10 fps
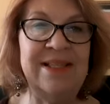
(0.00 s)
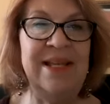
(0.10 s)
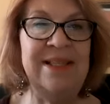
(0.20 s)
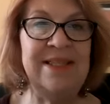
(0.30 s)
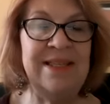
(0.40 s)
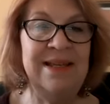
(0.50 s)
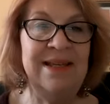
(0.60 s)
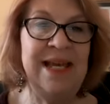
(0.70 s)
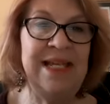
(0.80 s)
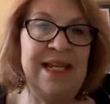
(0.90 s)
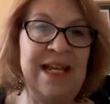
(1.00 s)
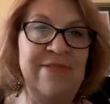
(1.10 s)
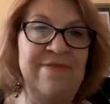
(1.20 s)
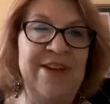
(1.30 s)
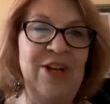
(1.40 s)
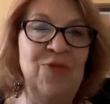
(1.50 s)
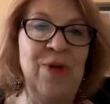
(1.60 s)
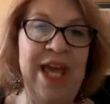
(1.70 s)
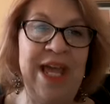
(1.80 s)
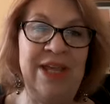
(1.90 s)
Glitz in an unfair
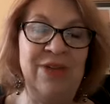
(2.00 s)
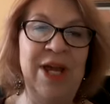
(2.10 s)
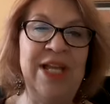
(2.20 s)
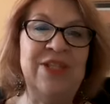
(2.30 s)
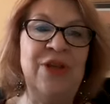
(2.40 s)
way, right?